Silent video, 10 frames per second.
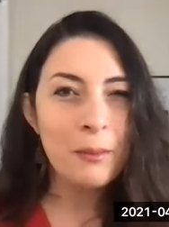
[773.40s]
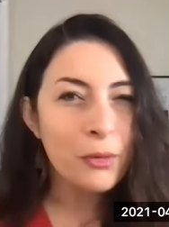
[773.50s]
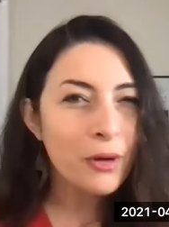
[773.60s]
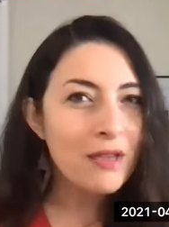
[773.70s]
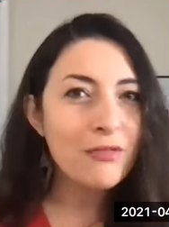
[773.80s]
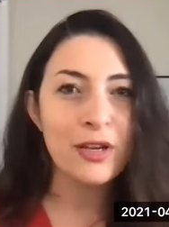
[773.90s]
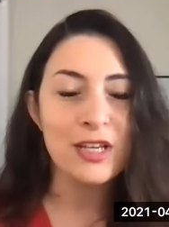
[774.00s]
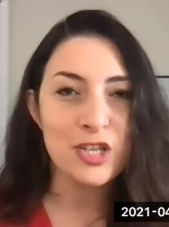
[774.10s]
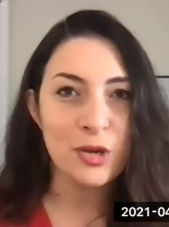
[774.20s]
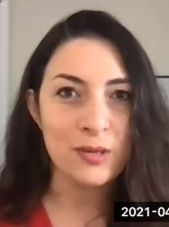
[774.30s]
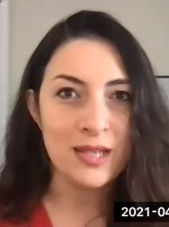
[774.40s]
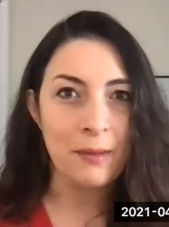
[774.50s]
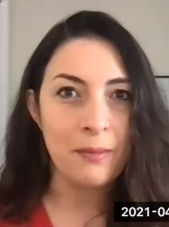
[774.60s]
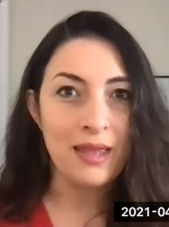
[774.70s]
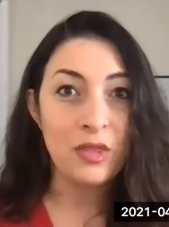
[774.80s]
Bravery shows
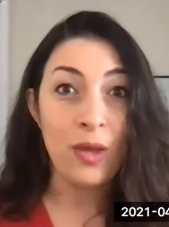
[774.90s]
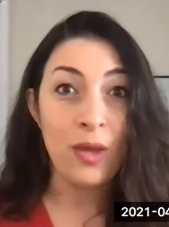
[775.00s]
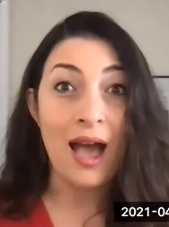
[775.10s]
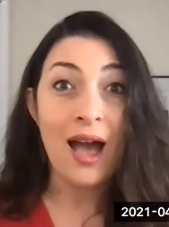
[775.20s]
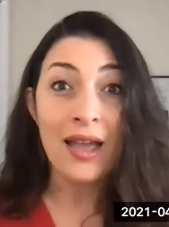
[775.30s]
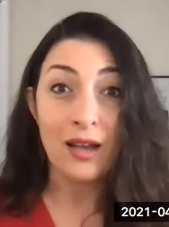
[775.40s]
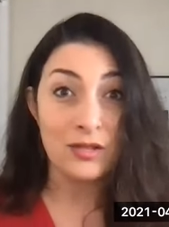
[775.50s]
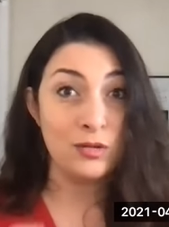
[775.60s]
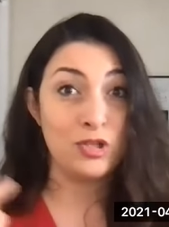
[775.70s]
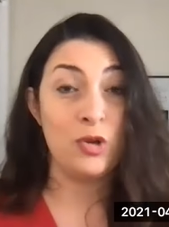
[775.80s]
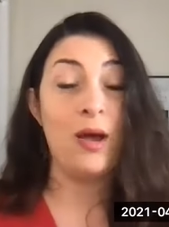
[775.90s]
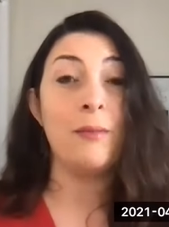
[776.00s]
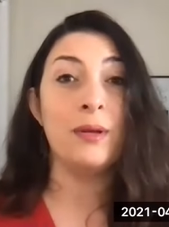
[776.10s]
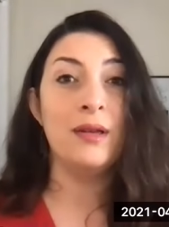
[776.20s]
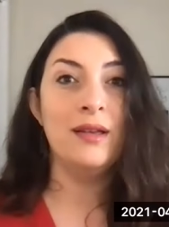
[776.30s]
up in the way I also show
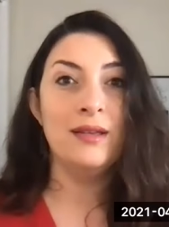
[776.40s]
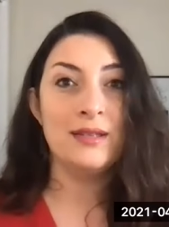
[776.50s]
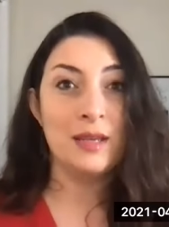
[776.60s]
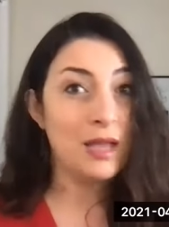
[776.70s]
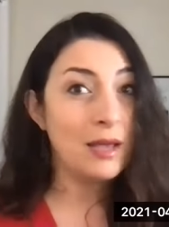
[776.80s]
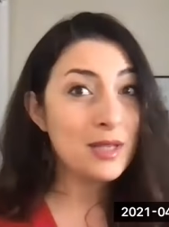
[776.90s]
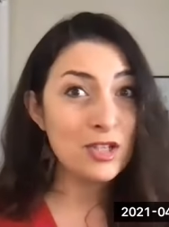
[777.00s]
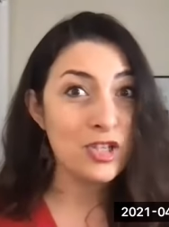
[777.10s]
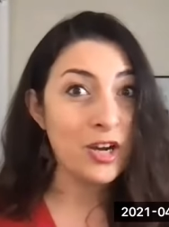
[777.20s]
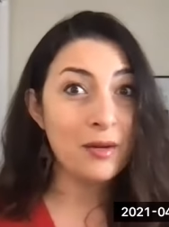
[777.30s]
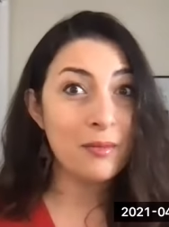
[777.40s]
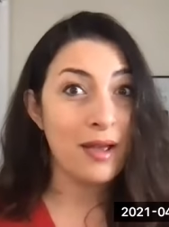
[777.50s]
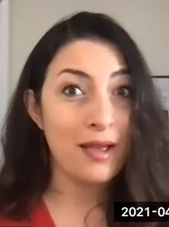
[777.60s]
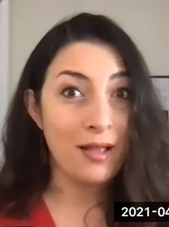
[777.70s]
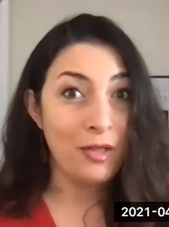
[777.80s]
up. Sometimes I'll share
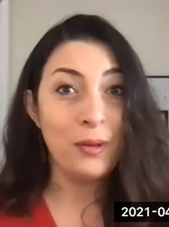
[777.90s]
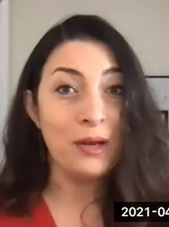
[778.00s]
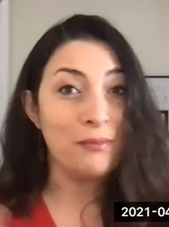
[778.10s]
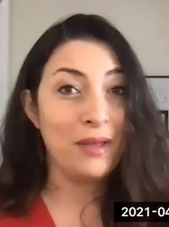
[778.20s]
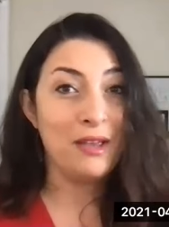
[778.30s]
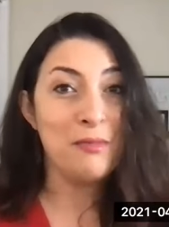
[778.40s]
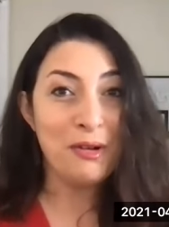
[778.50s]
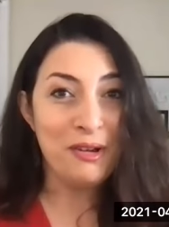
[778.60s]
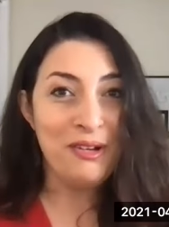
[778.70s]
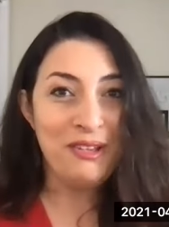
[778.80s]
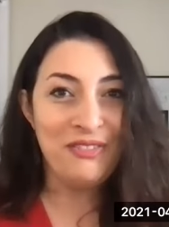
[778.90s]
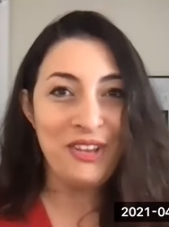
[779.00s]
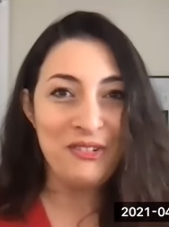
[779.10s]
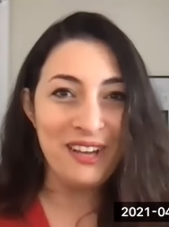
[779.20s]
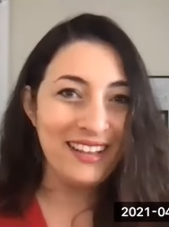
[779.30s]
my, I'll open up my kimono, if
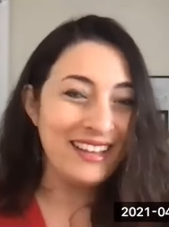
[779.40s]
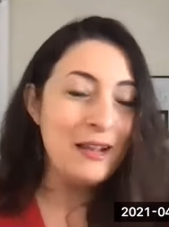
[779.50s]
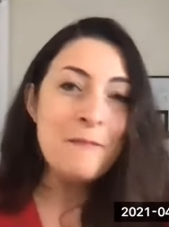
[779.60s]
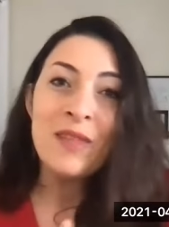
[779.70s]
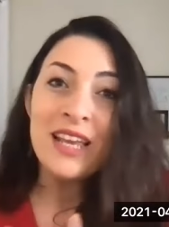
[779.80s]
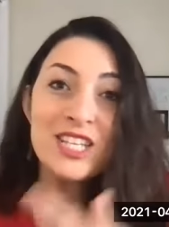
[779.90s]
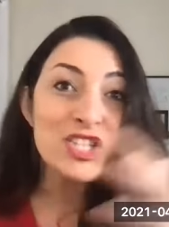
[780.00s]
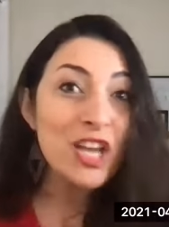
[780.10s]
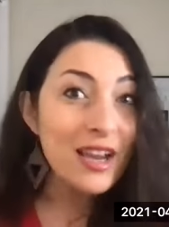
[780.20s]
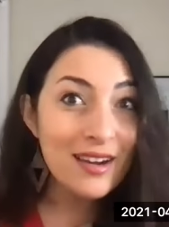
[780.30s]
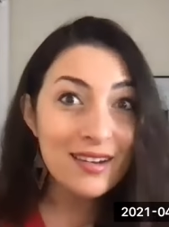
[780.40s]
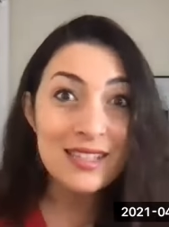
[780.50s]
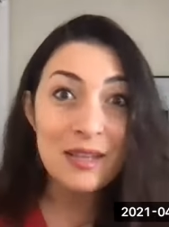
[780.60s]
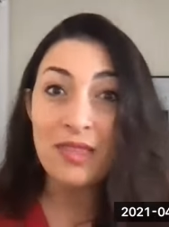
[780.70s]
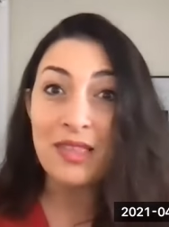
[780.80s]
you will, and share
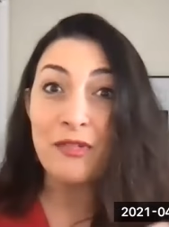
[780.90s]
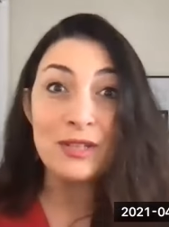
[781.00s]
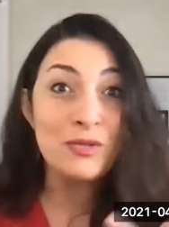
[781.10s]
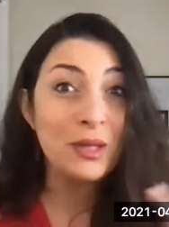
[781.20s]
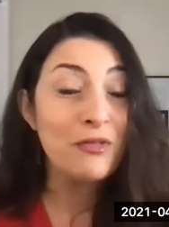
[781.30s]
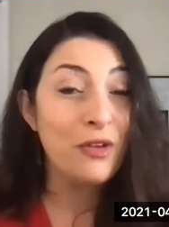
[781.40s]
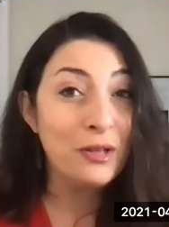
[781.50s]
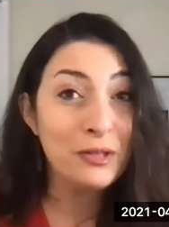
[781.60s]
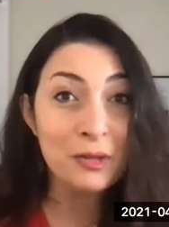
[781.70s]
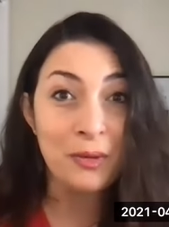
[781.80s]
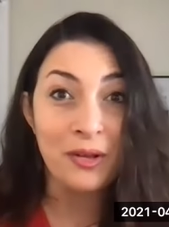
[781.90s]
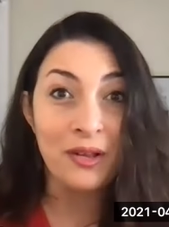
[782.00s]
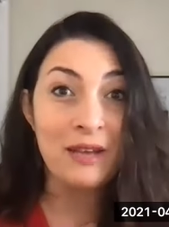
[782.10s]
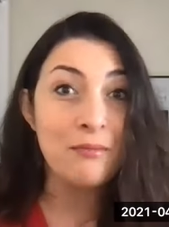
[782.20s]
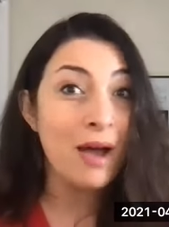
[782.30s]
something that feels really
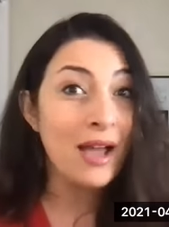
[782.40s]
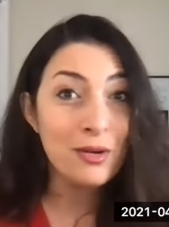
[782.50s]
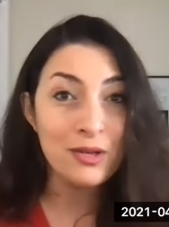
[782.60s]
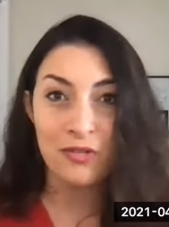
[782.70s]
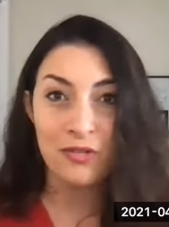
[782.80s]
vulnerable in my own